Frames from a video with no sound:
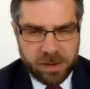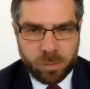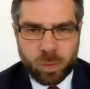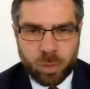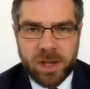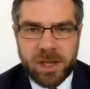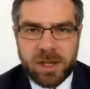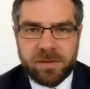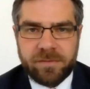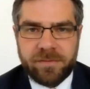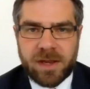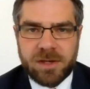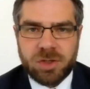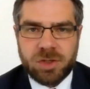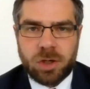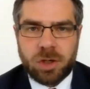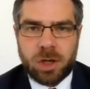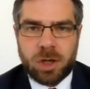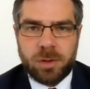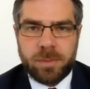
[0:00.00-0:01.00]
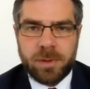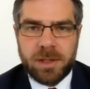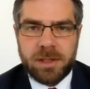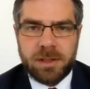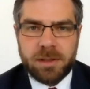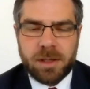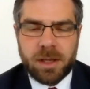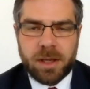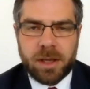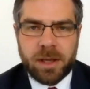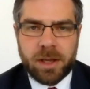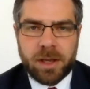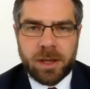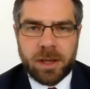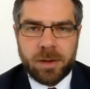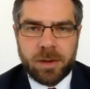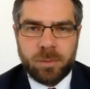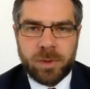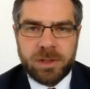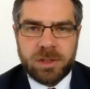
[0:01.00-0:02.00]
we invest globally.
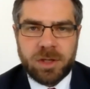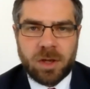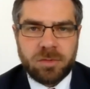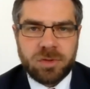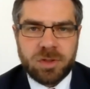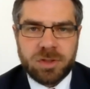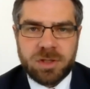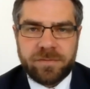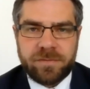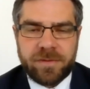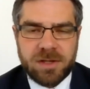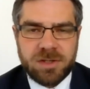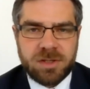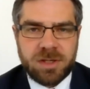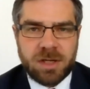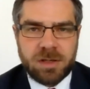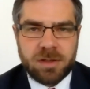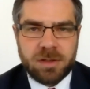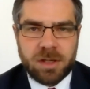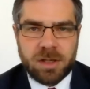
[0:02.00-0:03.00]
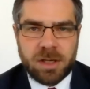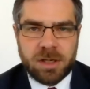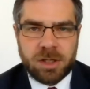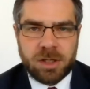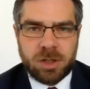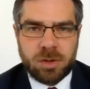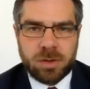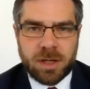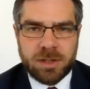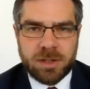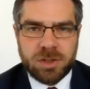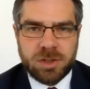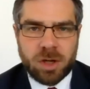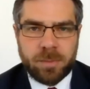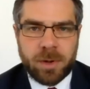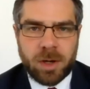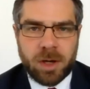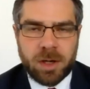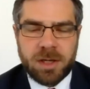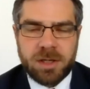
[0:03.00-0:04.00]
Um, we don't just invest in, in the UK stock
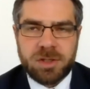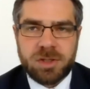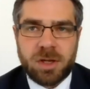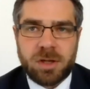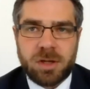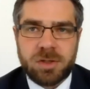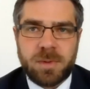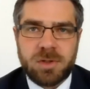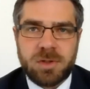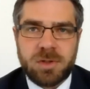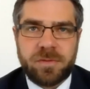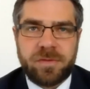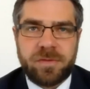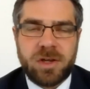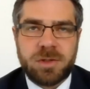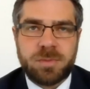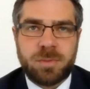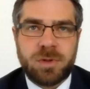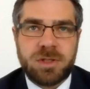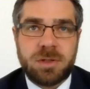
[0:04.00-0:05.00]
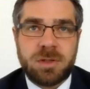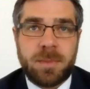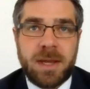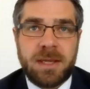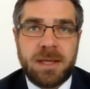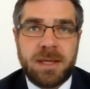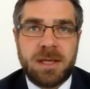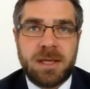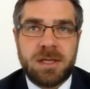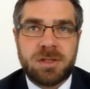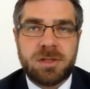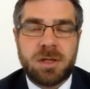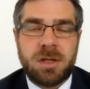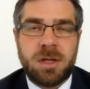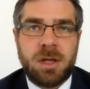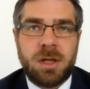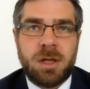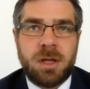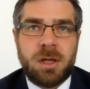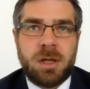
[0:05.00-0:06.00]
market. So I suppose the first point to make is
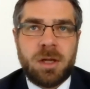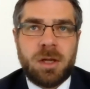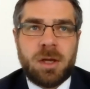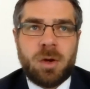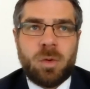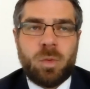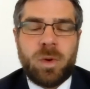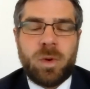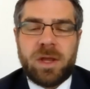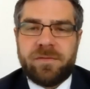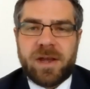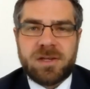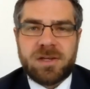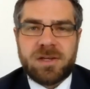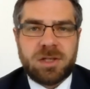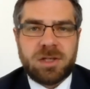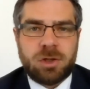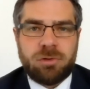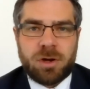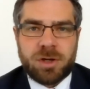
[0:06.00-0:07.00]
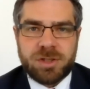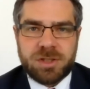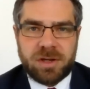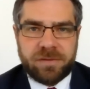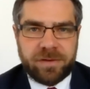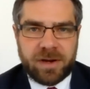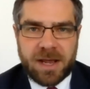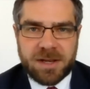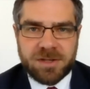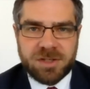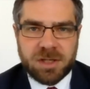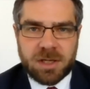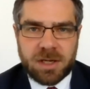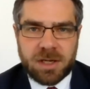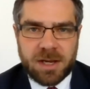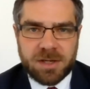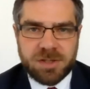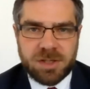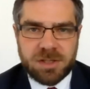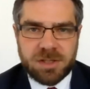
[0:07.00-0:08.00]
we invest across different asset
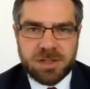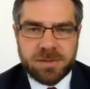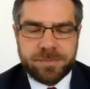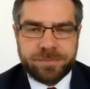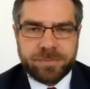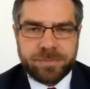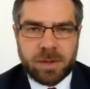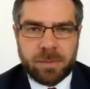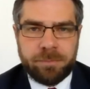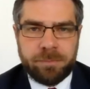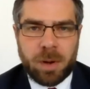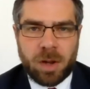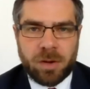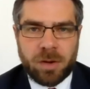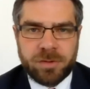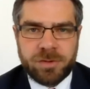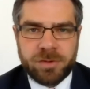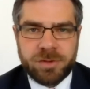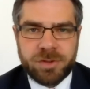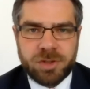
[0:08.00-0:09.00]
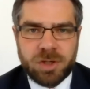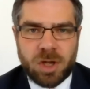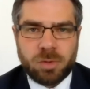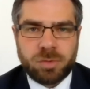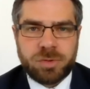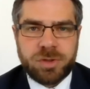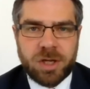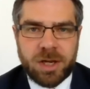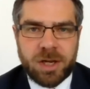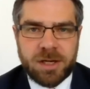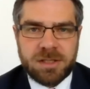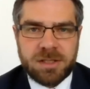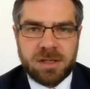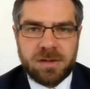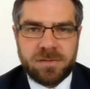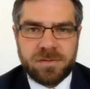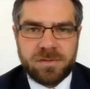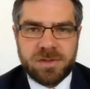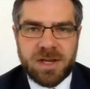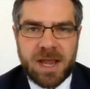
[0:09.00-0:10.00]
classes bonds,
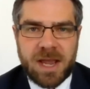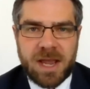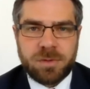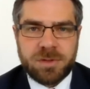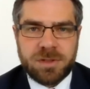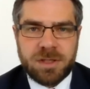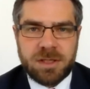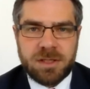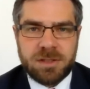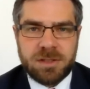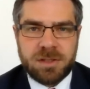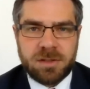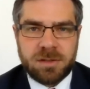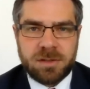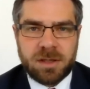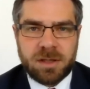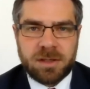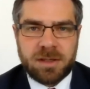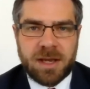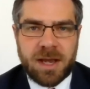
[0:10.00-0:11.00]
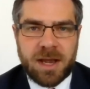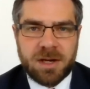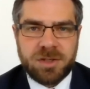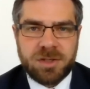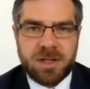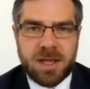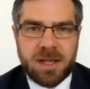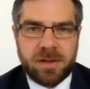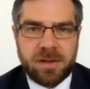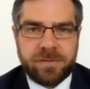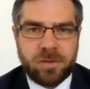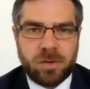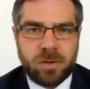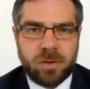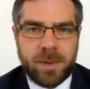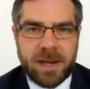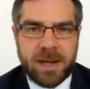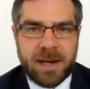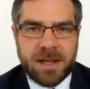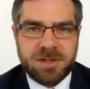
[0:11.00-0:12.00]
alternatives, equities, and, and cash. They're the four
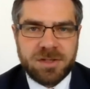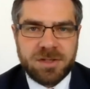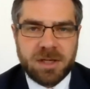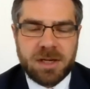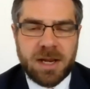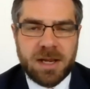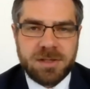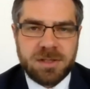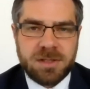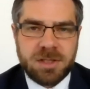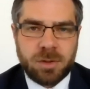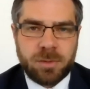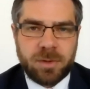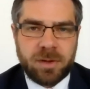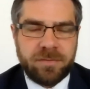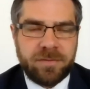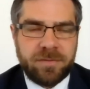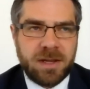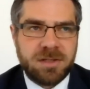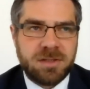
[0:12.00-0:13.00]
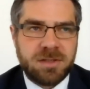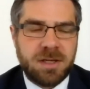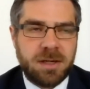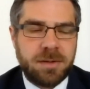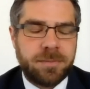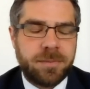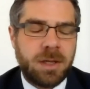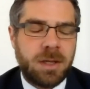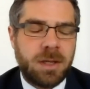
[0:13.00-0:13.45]
main asset classes that we invest in.